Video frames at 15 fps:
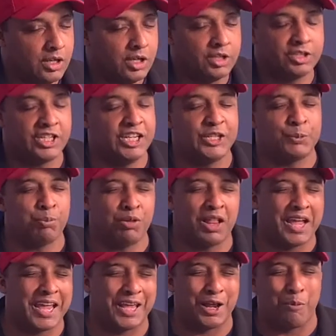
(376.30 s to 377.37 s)
She's
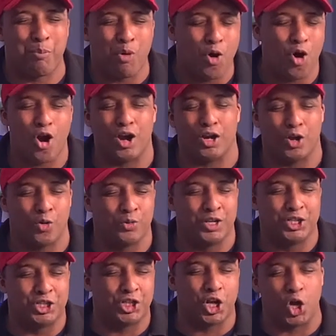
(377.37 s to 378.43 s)
playing a part on
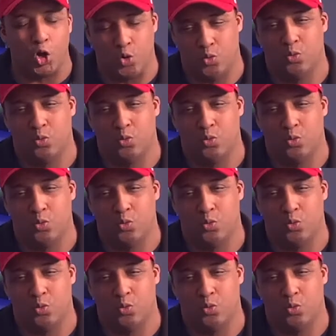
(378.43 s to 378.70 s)
the show.